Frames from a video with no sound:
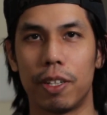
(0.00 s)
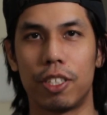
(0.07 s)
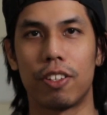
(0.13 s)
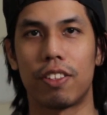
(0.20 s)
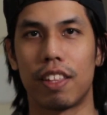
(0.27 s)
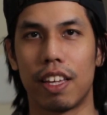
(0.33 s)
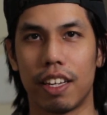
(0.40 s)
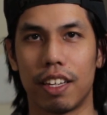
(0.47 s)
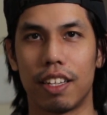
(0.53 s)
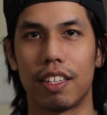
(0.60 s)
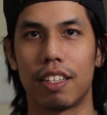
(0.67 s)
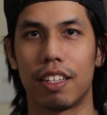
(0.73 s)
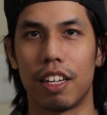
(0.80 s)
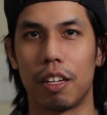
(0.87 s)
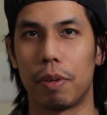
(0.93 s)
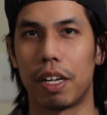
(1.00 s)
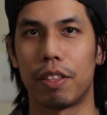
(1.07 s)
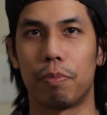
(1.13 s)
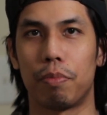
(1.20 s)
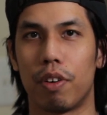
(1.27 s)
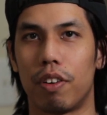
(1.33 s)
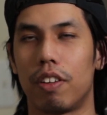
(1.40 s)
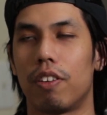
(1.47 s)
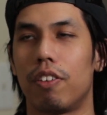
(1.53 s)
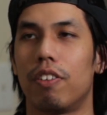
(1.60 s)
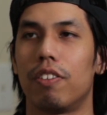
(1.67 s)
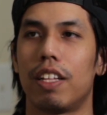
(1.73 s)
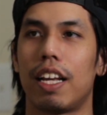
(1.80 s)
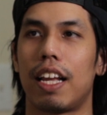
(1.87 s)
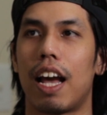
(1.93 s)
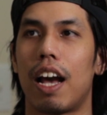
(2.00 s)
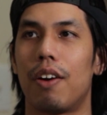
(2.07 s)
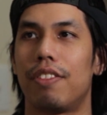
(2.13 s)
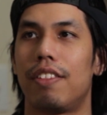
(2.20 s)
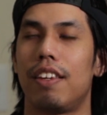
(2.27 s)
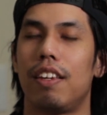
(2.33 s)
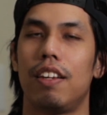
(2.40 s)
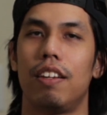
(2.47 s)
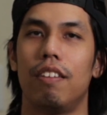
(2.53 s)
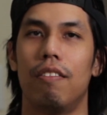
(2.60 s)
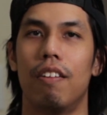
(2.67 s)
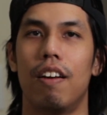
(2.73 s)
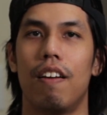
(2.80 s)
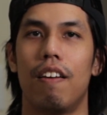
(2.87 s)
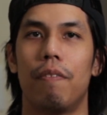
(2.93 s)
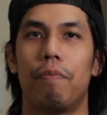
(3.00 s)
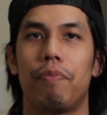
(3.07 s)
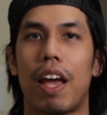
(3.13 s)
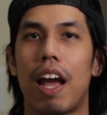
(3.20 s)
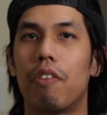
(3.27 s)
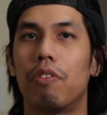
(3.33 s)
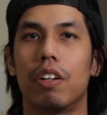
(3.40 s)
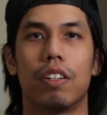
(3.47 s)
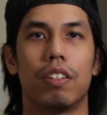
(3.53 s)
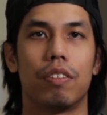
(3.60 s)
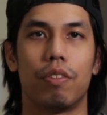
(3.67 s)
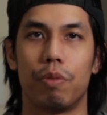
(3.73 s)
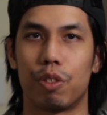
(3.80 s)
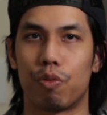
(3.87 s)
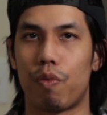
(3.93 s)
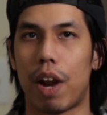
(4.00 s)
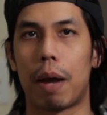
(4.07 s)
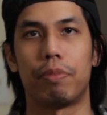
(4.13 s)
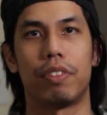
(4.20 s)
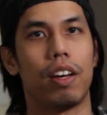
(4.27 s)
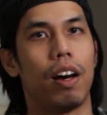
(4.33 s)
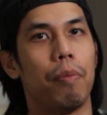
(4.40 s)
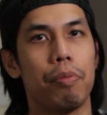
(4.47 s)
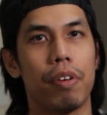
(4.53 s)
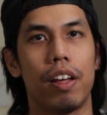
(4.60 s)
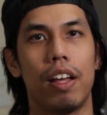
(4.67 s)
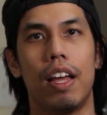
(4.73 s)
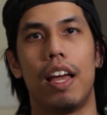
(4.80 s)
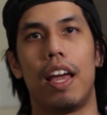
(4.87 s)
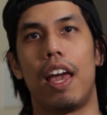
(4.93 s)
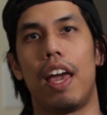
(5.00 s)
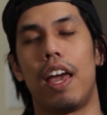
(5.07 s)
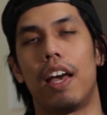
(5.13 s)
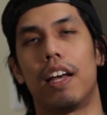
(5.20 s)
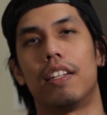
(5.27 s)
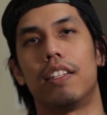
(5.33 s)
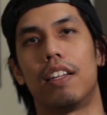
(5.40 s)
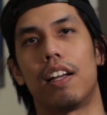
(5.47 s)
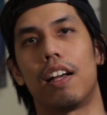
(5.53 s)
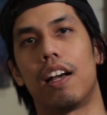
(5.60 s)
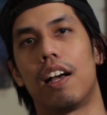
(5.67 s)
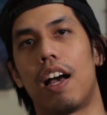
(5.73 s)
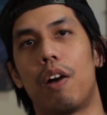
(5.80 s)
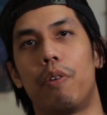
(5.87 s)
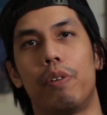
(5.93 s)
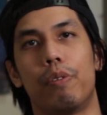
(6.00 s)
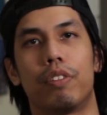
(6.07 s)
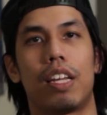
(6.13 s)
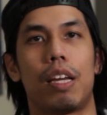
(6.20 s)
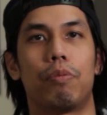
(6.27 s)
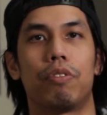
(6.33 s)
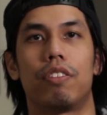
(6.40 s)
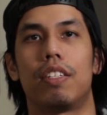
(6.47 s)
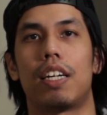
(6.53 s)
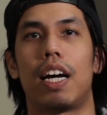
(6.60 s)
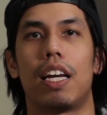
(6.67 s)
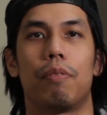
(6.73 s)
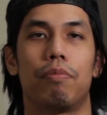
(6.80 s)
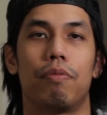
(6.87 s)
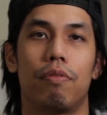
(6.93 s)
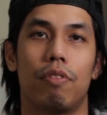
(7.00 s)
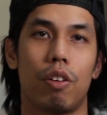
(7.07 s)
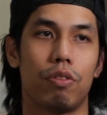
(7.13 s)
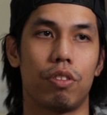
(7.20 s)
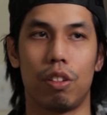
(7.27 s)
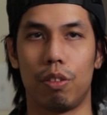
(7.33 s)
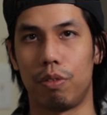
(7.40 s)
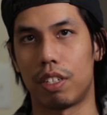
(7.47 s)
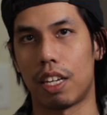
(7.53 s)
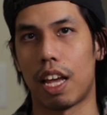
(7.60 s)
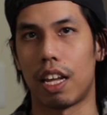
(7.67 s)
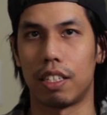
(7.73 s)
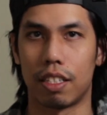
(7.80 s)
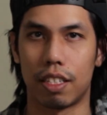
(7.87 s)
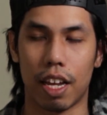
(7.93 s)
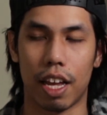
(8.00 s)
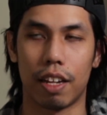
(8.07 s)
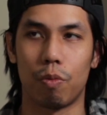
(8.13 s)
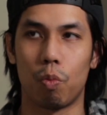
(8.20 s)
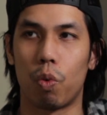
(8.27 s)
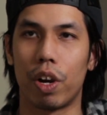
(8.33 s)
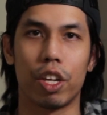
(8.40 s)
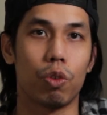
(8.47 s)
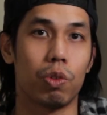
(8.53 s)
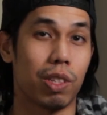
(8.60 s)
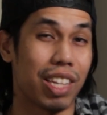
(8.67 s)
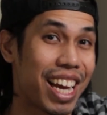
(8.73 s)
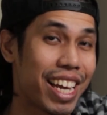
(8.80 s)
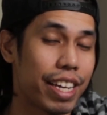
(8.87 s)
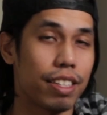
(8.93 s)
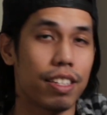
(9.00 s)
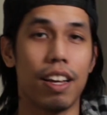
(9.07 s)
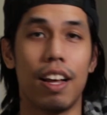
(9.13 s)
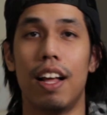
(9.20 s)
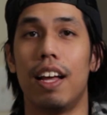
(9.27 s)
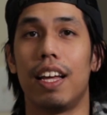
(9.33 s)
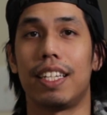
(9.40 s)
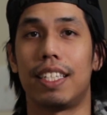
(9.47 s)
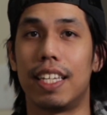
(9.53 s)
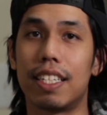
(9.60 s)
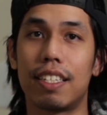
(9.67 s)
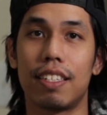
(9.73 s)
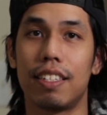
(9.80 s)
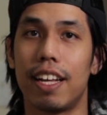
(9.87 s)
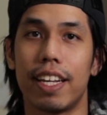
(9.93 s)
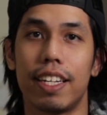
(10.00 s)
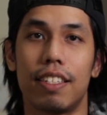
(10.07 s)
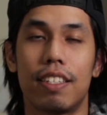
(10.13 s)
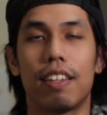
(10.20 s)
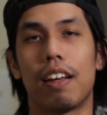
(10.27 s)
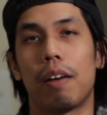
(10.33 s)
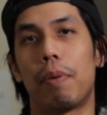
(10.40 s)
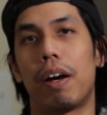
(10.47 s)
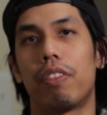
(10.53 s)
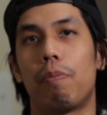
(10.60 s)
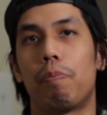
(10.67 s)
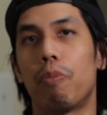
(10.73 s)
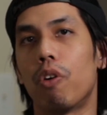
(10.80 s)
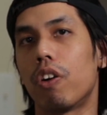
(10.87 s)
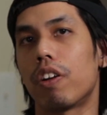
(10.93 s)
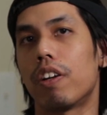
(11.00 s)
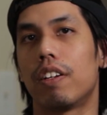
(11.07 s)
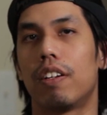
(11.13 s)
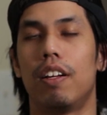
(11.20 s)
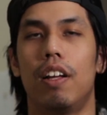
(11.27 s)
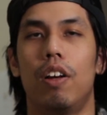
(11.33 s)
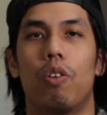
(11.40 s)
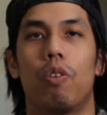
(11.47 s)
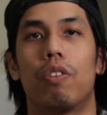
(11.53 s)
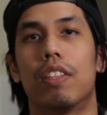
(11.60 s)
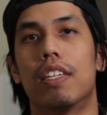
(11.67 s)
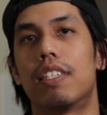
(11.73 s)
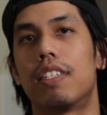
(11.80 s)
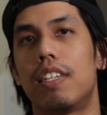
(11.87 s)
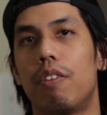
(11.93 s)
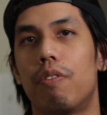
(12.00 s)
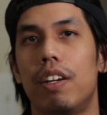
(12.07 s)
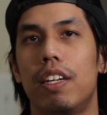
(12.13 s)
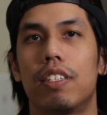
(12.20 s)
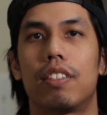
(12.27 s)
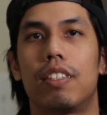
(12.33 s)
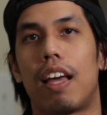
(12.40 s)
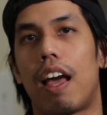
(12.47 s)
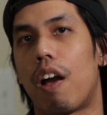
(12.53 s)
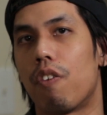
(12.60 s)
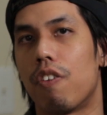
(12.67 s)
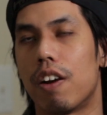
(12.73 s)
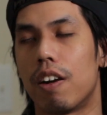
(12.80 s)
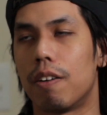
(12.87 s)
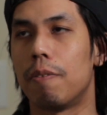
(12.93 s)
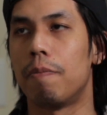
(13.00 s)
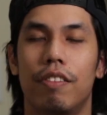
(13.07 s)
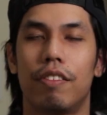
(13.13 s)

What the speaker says: what you think about the book, or like how the era was wrapped up. And how he was able to tie up those loose ends, and what you liked, disliked about the book or the series, the era.